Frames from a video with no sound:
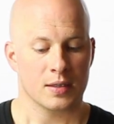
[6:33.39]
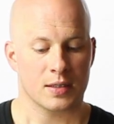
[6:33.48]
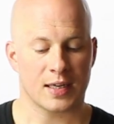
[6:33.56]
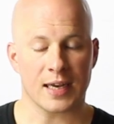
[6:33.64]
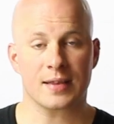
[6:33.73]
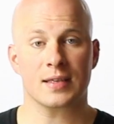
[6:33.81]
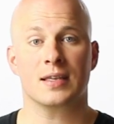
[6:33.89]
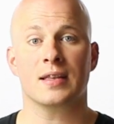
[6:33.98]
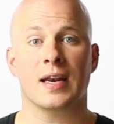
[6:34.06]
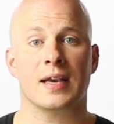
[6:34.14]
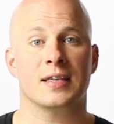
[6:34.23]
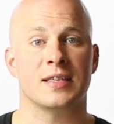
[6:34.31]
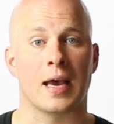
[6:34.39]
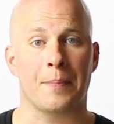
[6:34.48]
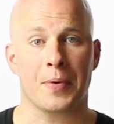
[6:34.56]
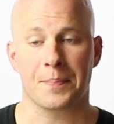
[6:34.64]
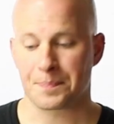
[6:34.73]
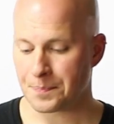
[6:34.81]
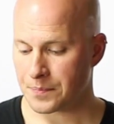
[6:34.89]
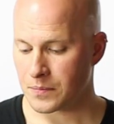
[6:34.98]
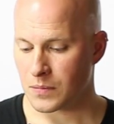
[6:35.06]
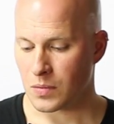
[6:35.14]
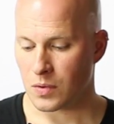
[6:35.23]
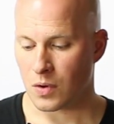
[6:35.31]
To take this to the next step,
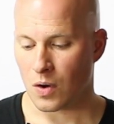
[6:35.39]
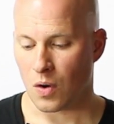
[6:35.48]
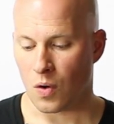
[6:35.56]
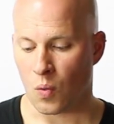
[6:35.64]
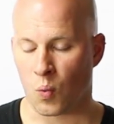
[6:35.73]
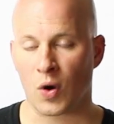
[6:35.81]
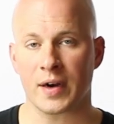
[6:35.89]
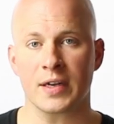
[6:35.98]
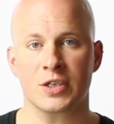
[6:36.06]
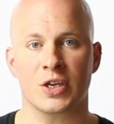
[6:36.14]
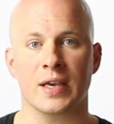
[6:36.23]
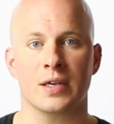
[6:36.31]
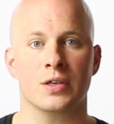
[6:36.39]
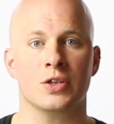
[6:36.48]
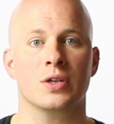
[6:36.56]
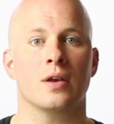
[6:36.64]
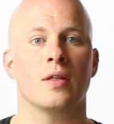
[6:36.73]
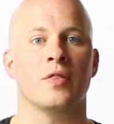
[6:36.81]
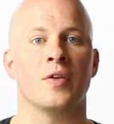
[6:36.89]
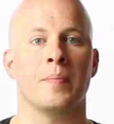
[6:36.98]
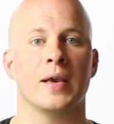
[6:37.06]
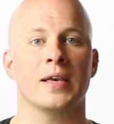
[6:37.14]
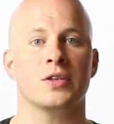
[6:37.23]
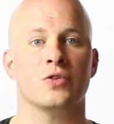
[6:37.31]
we're going to change the
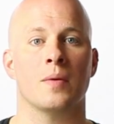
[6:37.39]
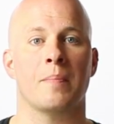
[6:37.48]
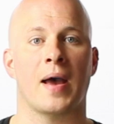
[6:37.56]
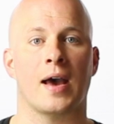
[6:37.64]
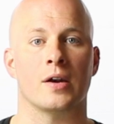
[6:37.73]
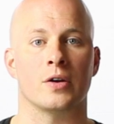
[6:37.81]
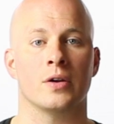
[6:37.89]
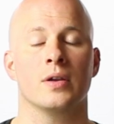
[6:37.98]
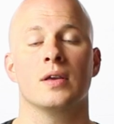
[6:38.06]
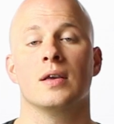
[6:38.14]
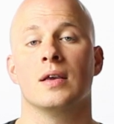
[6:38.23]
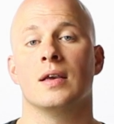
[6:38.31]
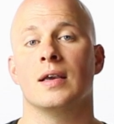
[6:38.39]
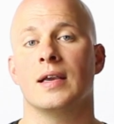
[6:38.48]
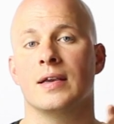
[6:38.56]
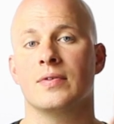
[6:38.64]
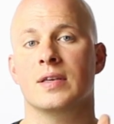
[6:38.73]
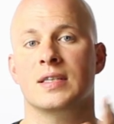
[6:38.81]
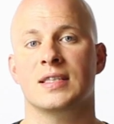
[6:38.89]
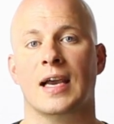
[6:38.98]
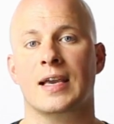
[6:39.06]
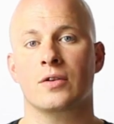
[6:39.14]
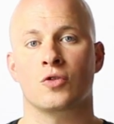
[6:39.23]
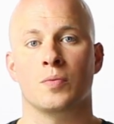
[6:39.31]
bass drum pattern in the
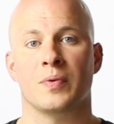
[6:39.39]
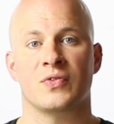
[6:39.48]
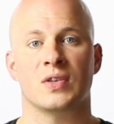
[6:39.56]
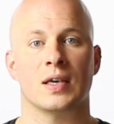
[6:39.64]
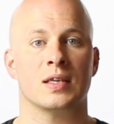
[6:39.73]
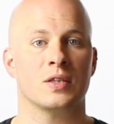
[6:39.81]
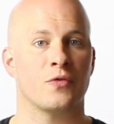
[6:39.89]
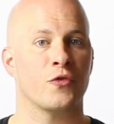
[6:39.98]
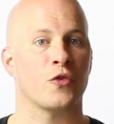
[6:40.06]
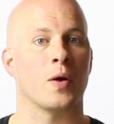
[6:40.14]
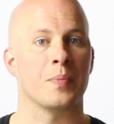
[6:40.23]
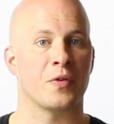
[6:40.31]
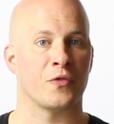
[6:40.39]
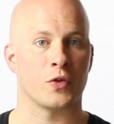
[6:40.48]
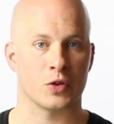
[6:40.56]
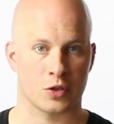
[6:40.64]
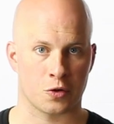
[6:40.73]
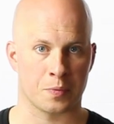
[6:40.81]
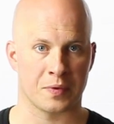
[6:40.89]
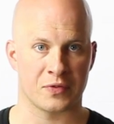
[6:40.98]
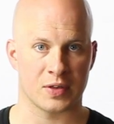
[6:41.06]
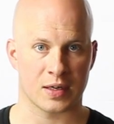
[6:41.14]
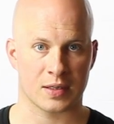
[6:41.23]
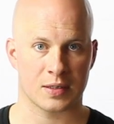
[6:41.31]
second group of 6 from the first group of
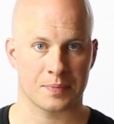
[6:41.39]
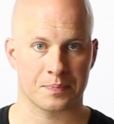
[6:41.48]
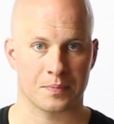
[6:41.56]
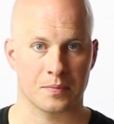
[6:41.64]
6.